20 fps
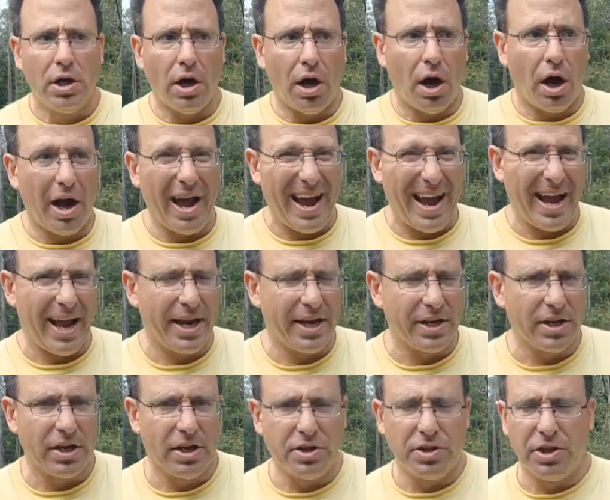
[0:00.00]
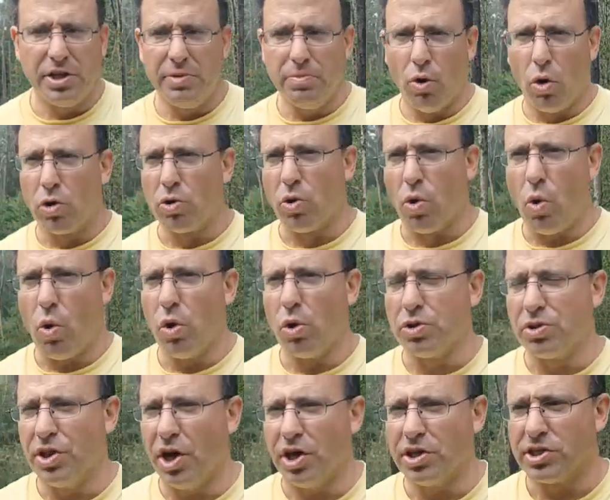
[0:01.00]
and the motor oil
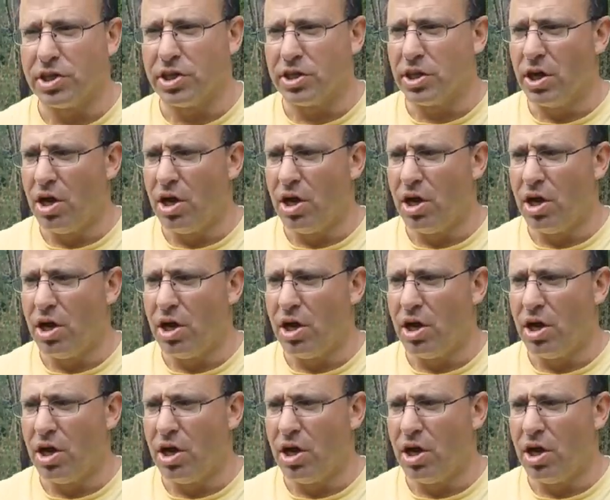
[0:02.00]
doesn't